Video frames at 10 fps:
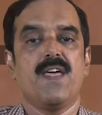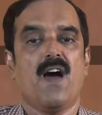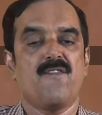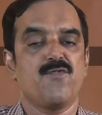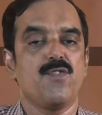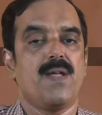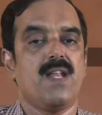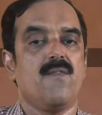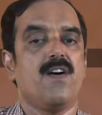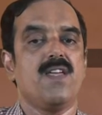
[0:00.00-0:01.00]
then afternoon
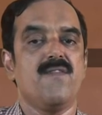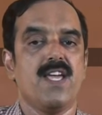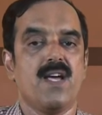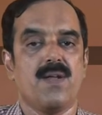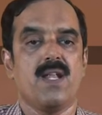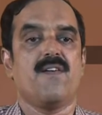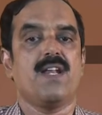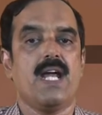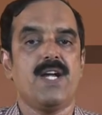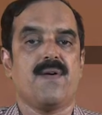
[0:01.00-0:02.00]
1 hour, evening 1 hour,
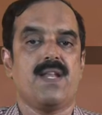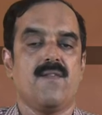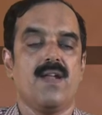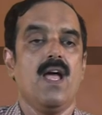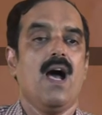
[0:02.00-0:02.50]
night 1 hour.